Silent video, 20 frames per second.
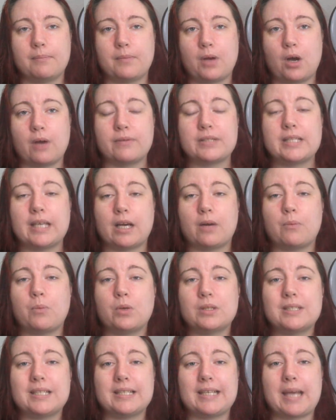Obviously I
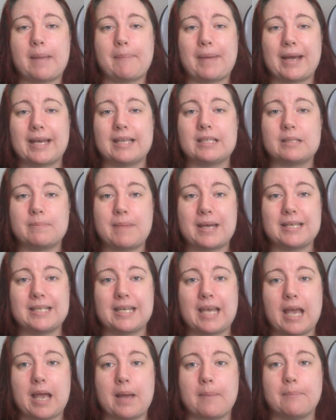wanted to get back into
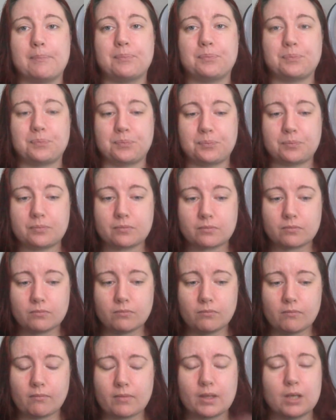Medichem,
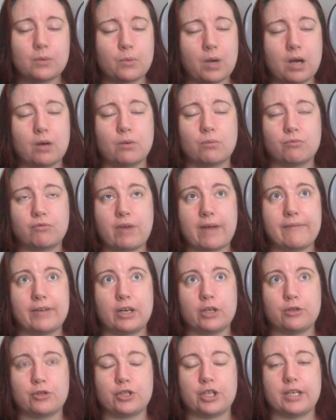well,
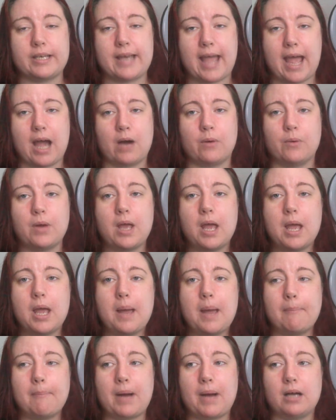Revolution now,
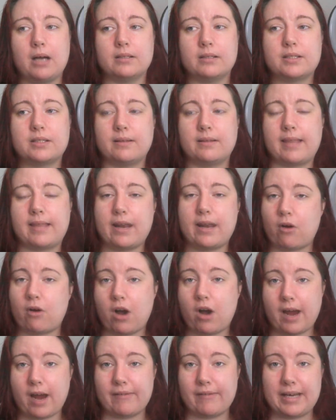but they're not
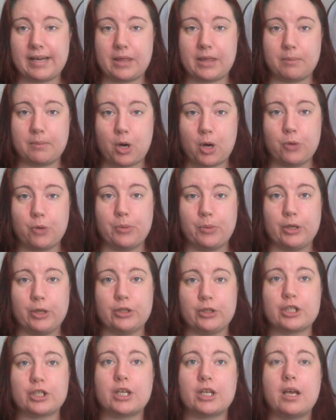hiring at the
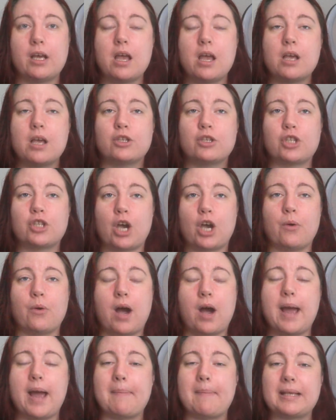moment. So
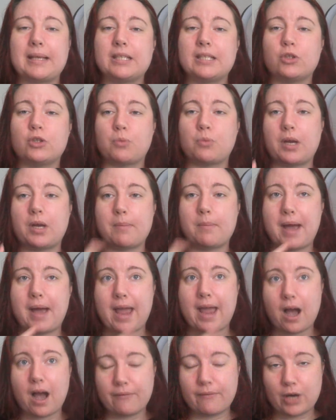I messaged one of my
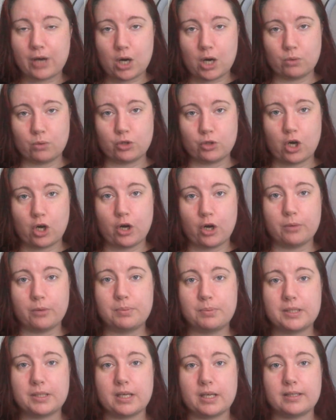other old
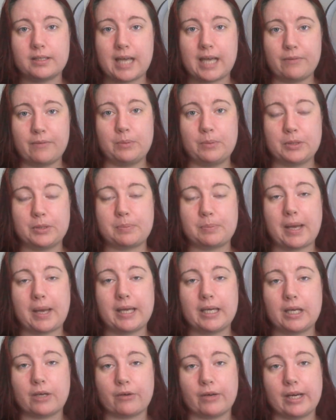jobs, David Wood's
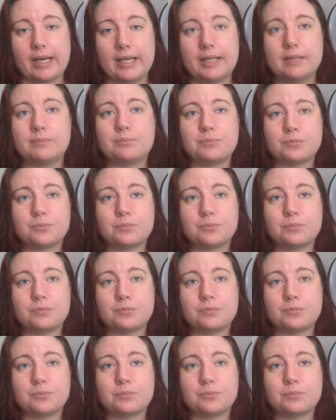Bakery,